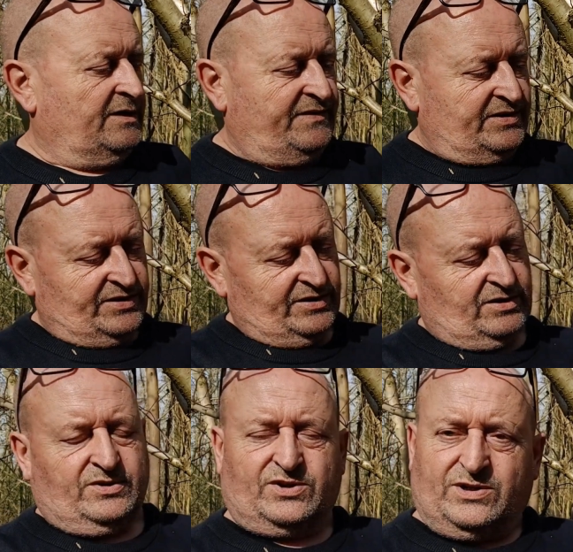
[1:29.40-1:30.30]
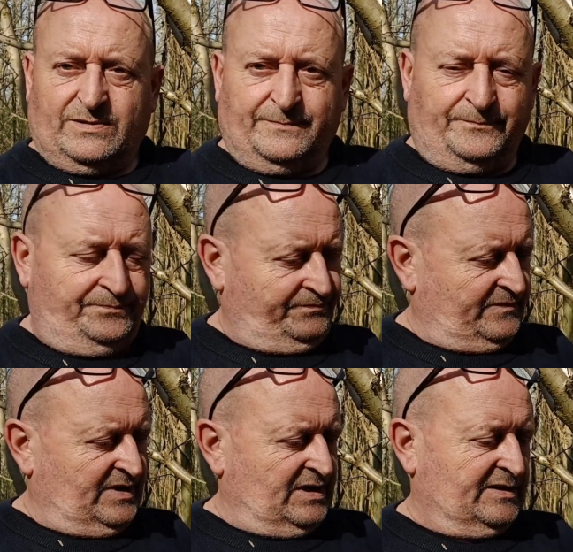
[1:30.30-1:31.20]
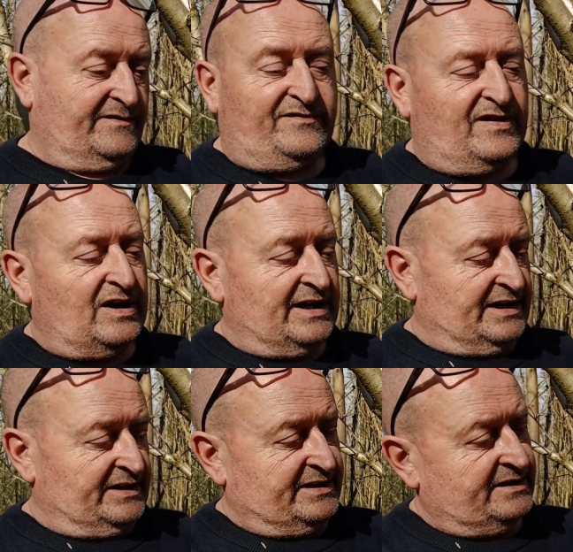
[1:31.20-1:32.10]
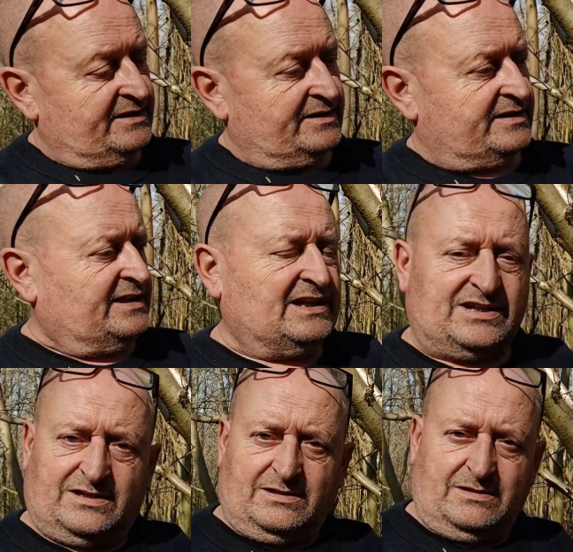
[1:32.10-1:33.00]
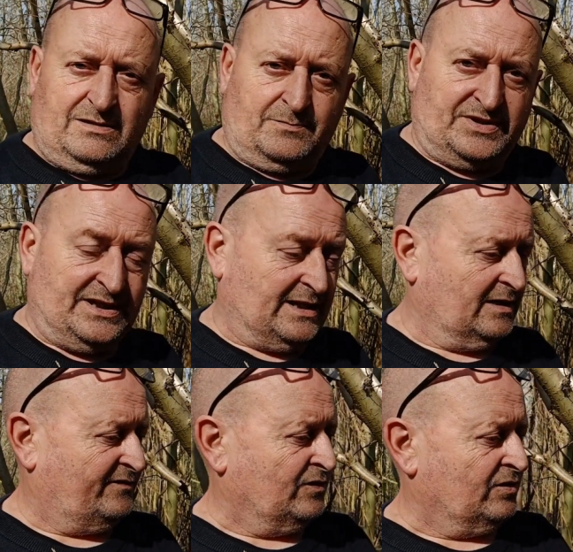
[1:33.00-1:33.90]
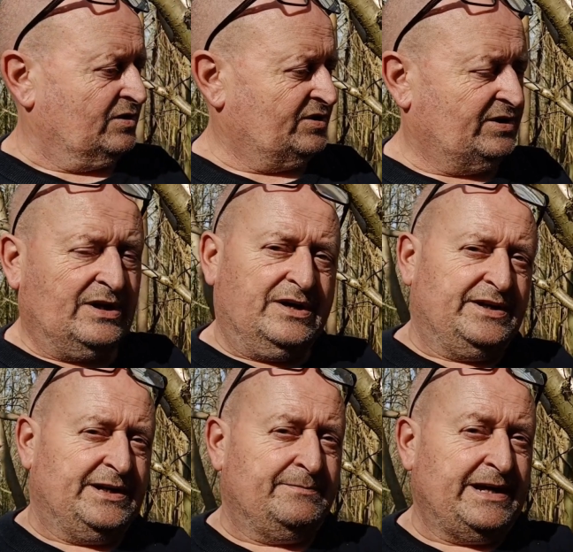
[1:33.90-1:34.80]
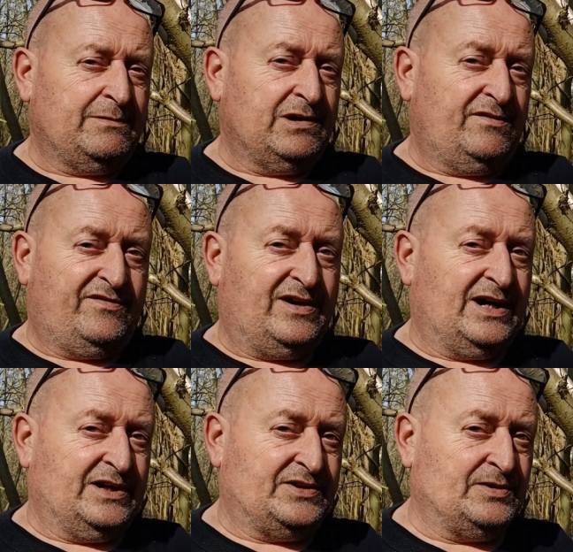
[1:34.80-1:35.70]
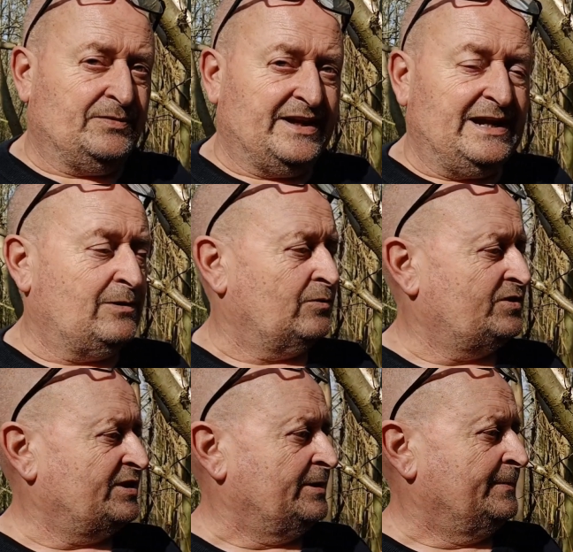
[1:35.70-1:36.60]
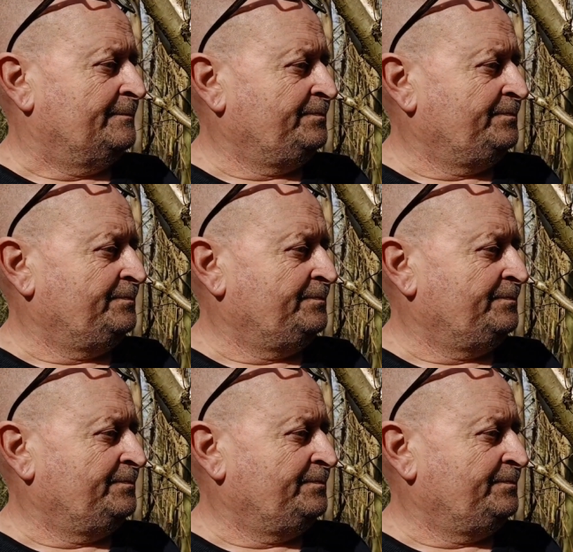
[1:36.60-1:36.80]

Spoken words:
If you search and find this particular fungus, you may well find something else. And